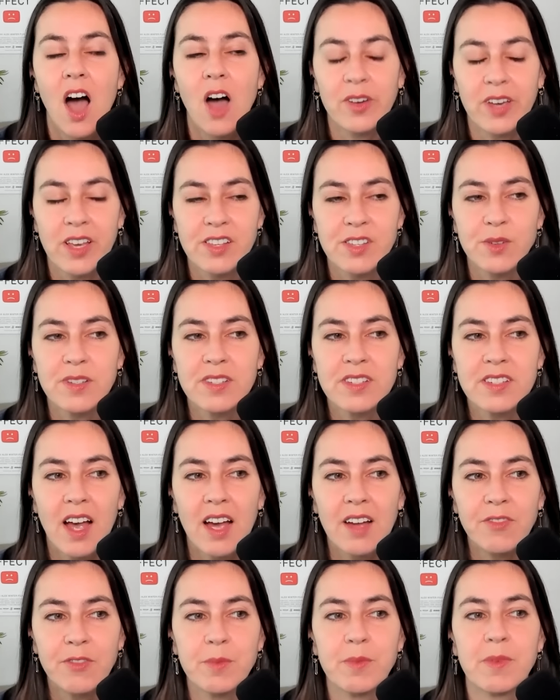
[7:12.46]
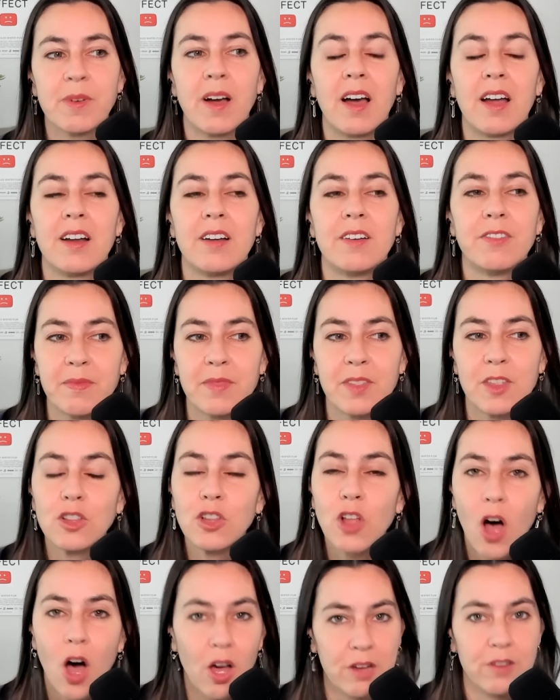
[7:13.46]
Okay, so aside from kind of the
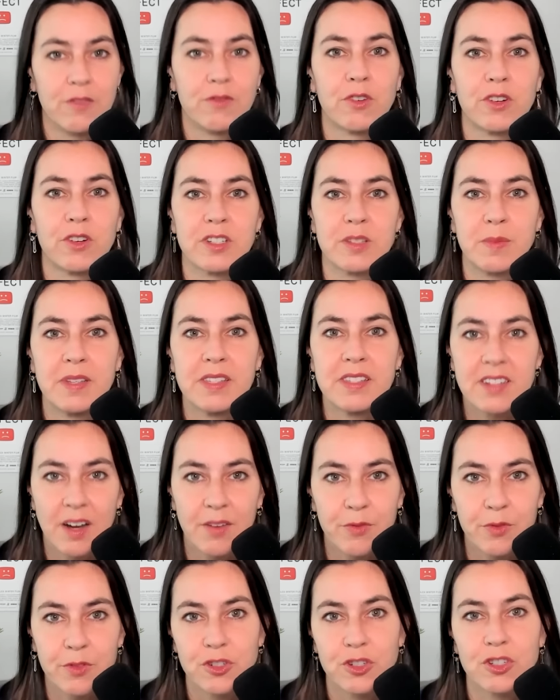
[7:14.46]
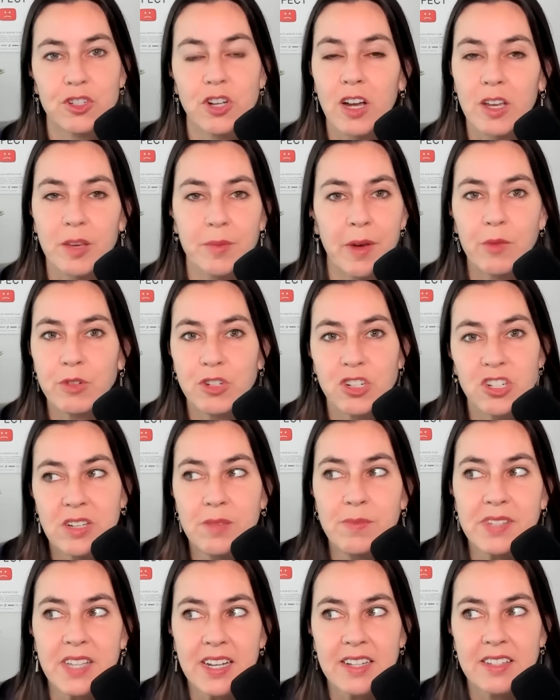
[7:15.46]
law enforcement stuff which you're talking about, which
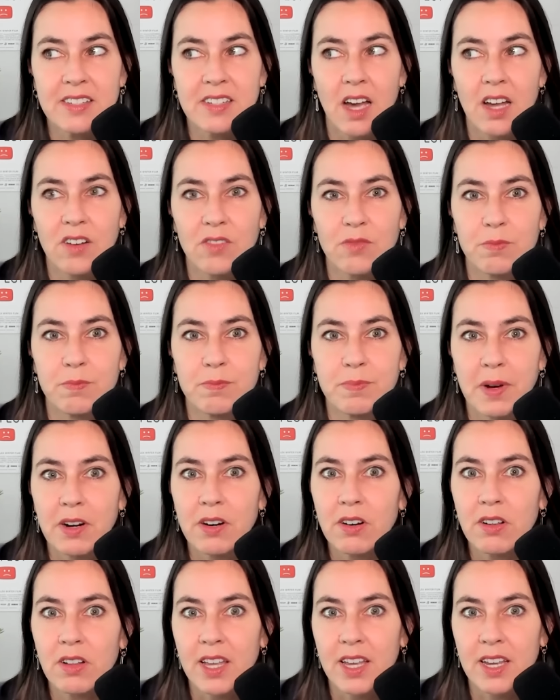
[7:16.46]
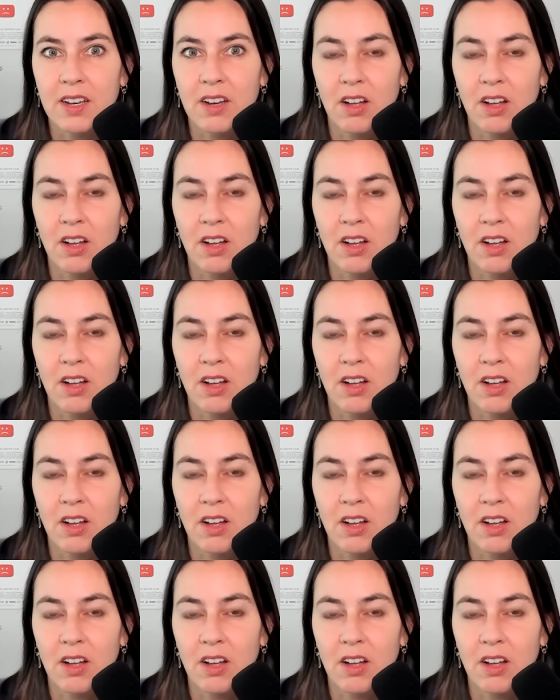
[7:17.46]
seems like it's kind of barreling